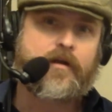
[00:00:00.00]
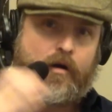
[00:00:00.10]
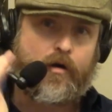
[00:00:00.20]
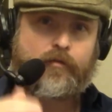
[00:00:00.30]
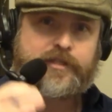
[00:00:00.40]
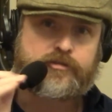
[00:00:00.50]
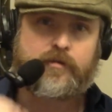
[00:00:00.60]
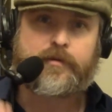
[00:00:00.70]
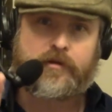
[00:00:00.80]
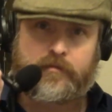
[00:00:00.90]
All
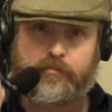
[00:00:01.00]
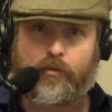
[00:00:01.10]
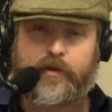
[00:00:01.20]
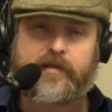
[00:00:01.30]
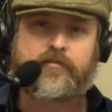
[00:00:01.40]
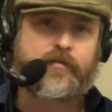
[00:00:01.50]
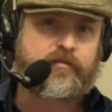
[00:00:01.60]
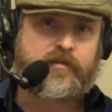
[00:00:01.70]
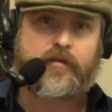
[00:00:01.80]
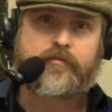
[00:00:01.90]
distributor employees on the
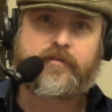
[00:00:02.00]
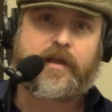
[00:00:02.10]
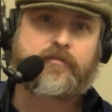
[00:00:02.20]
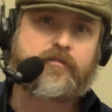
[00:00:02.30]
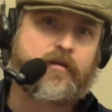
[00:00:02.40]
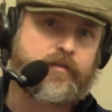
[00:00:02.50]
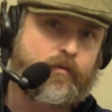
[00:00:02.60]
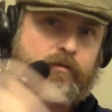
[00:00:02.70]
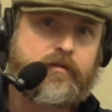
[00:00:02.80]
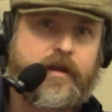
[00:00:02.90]
sales desk, on the
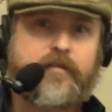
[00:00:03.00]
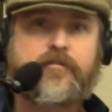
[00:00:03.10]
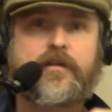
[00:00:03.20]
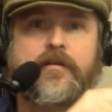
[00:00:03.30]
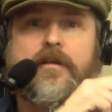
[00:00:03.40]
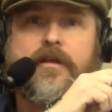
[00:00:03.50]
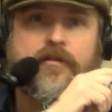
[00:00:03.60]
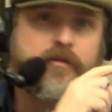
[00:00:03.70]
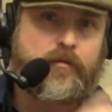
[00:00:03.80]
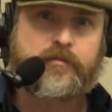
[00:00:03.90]
order desk, and
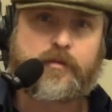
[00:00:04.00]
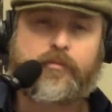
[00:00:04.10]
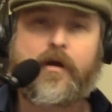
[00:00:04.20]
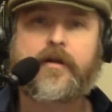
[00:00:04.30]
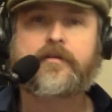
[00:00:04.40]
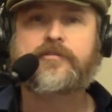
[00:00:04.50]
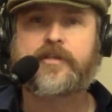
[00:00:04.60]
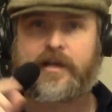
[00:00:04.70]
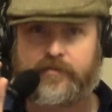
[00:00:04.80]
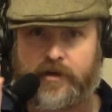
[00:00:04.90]
dealing with the products
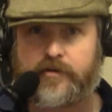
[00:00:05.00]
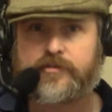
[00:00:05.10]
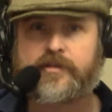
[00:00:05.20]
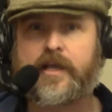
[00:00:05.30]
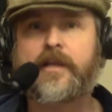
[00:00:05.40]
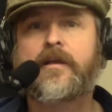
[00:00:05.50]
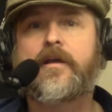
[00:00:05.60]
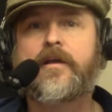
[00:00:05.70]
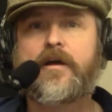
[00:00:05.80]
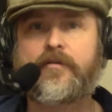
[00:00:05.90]
should have an understanding
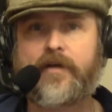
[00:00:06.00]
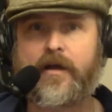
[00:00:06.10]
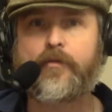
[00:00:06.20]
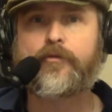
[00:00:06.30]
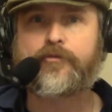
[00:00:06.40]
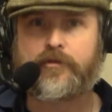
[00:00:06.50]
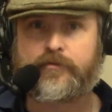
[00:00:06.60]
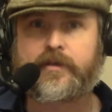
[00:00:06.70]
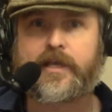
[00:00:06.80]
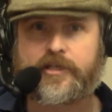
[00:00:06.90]
of how those
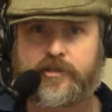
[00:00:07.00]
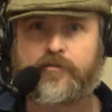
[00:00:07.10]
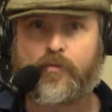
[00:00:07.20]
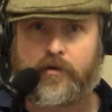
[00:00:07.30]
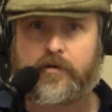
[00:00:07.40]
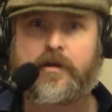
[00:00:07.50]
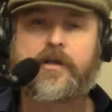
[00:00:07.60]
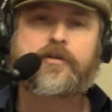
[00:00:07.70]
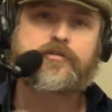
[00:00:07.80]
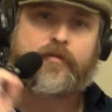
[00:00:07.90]
certifications work
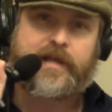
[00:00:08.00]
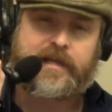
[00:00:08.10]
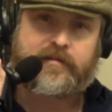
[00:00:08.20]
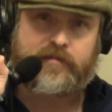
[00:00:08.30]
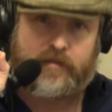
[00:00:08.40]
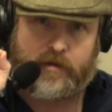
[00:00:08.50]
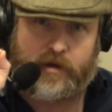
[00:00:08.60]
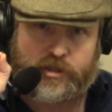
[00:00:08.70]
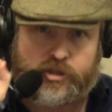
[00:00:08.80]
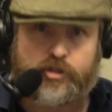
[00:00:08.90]
so they can
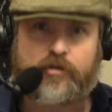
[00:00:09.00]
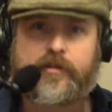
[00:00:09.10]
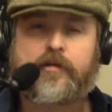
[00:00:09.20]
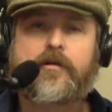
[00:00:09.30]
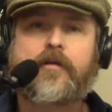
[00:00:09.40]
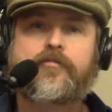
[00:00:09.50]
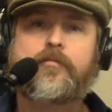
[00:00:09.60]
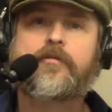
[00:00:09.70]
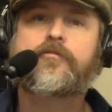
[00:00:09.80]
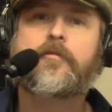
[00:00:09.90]
assure their
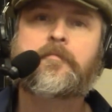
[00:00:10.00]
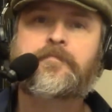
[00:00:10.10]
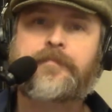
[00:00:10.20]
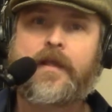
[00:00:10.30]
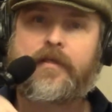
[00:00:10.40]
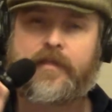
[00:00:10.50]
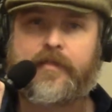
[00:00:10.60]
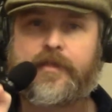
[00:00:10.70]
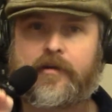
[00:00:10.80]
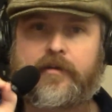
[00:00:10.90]
customers
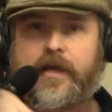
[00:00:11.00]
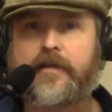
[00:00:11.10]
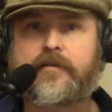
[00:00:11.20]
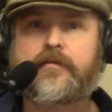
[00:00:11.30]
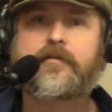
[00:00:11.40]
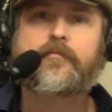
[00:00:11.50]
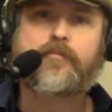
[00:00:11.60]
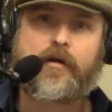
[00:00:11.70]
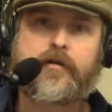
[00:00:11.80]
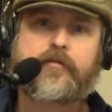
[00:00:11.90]
that they're getting
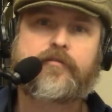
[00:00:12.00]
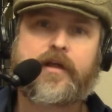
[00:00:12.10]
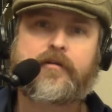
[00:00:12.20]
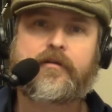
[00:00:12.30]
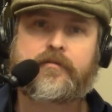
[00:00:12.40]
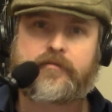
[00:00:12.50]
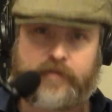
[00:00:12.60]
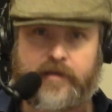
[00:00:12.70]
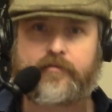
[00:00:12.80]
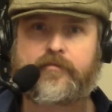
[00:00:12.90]
products that are
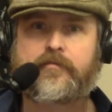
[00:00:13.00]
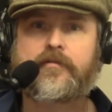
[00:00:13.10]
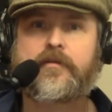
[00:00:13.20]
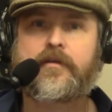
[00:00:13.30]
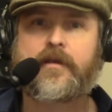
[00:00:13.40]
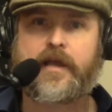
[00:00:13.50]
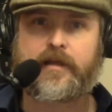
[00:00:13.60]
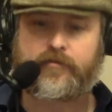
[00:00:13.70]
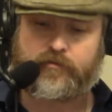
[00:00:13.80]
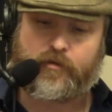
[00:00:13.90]
safe.
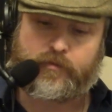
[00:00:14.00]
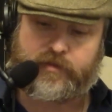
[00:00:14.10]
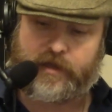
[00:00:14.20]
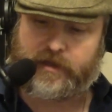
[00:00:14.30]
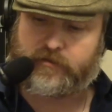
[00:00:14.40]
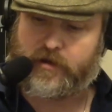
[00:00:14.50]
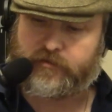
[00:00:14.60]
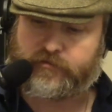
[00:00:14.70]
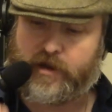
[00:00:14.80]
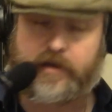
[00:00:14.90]
And so we thank Todd
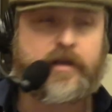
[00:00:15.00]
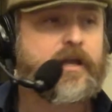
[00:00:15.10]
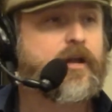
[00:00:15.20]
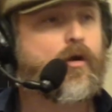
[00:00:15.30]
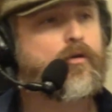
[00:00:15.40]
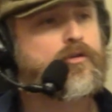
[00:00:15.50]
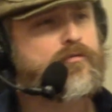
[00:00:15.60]
Straka and all you